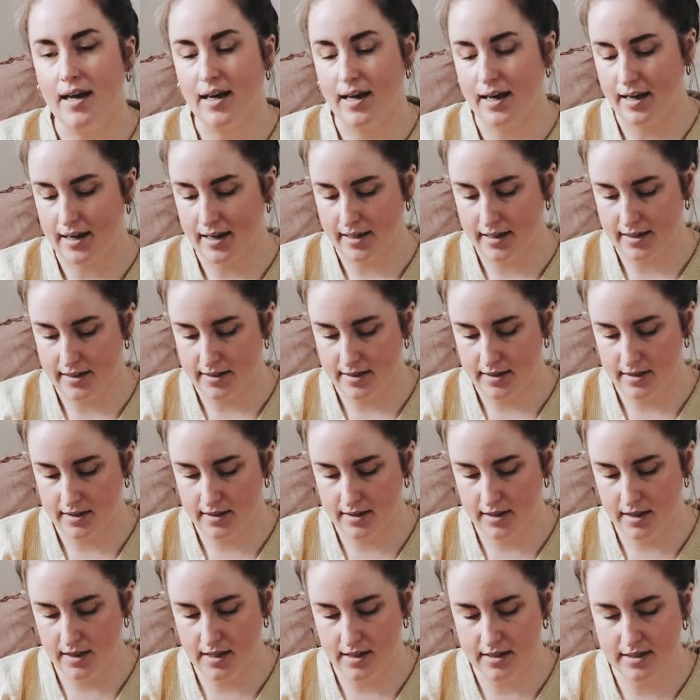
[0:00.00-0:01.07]

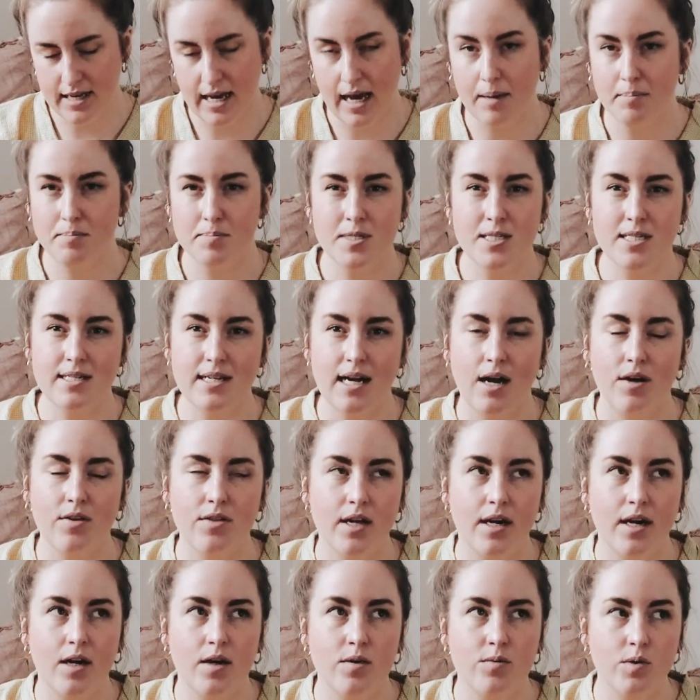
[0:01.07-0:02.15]
and the temps down
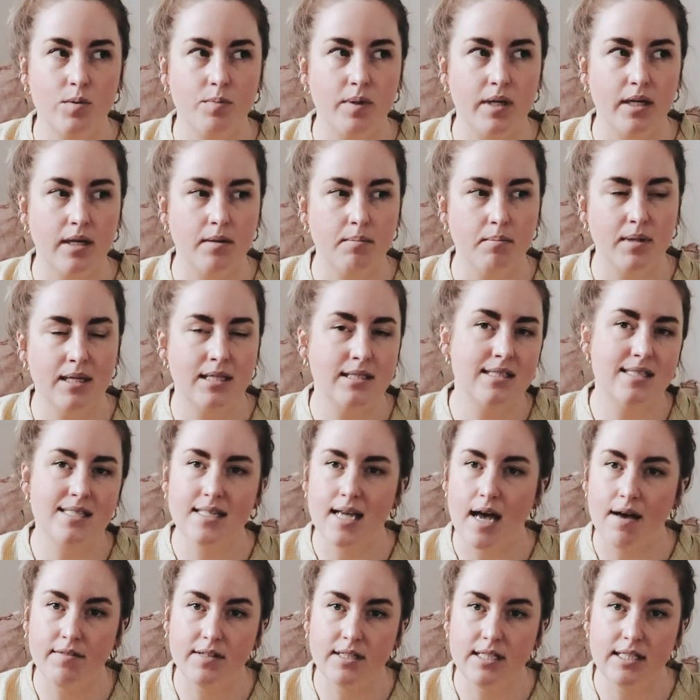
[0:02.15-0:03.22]
there will be
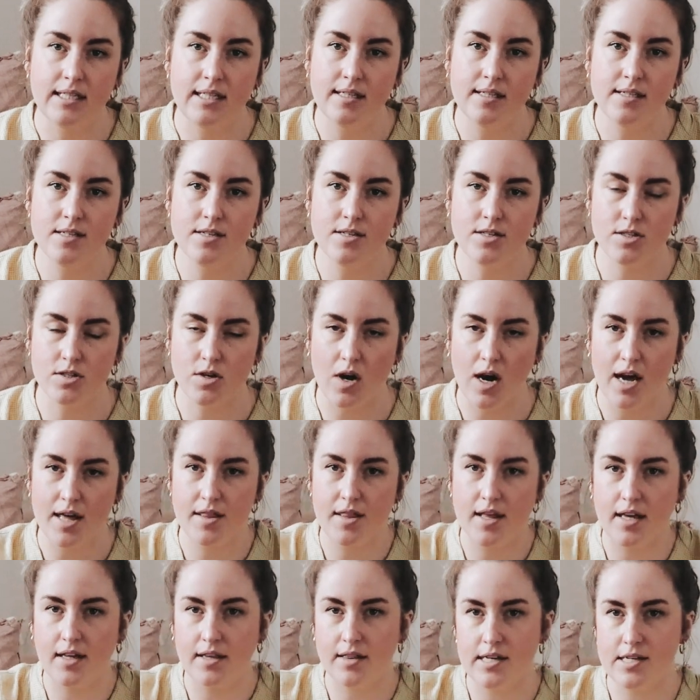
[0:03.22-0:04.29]
mid-70s, so I
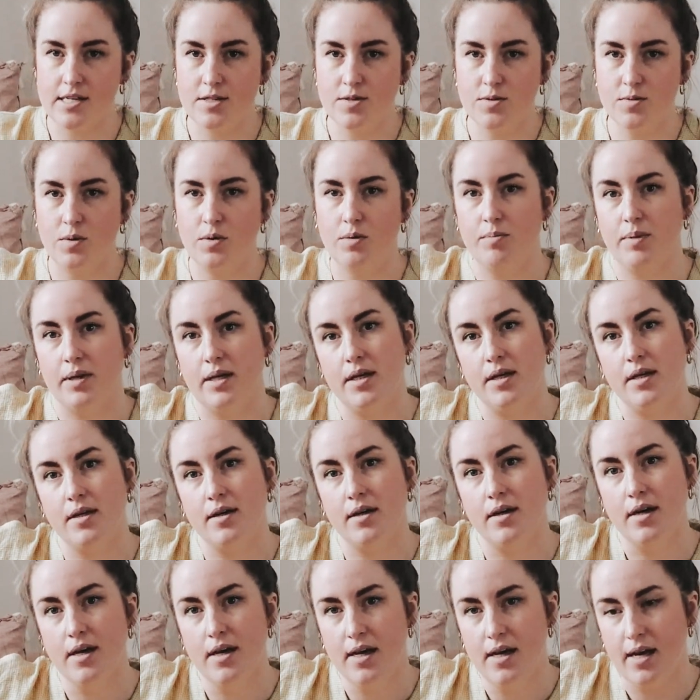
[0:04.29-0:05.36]
think this will be
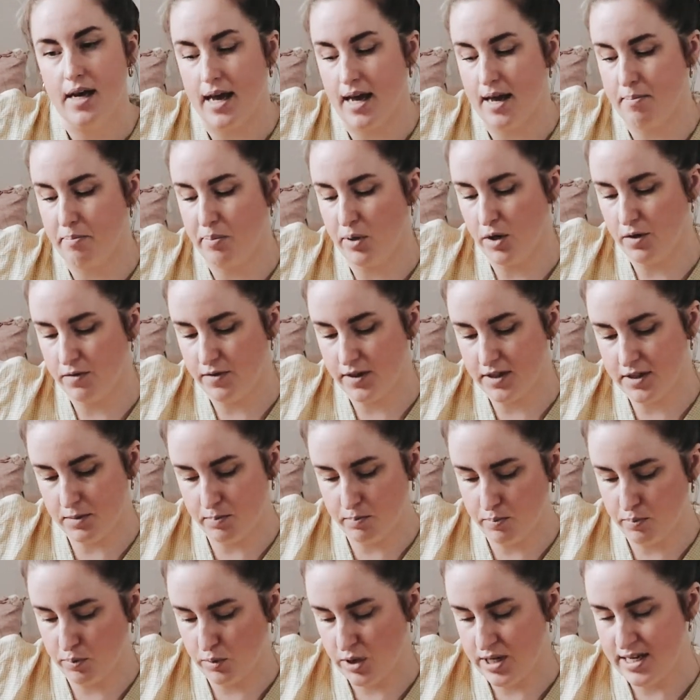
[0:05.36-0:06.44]
a
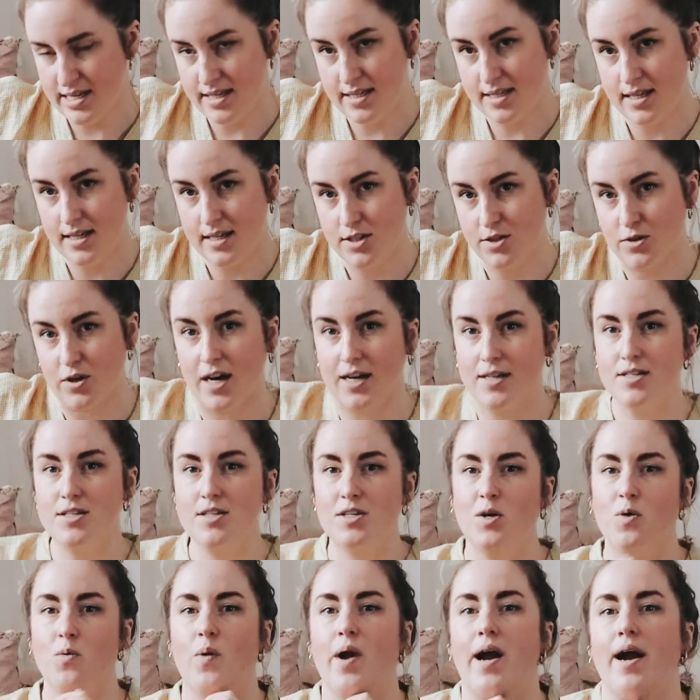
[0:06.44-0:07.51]
perfect breezy dress
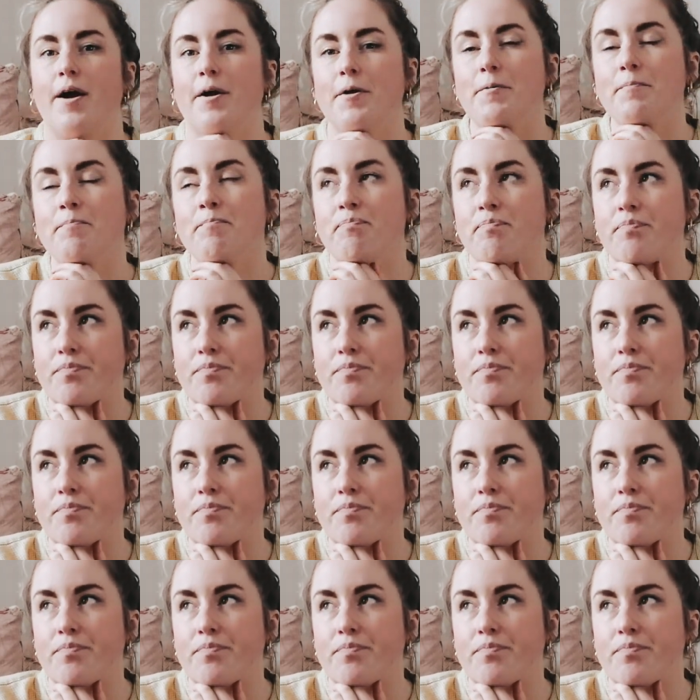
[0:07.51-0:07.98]
to wear.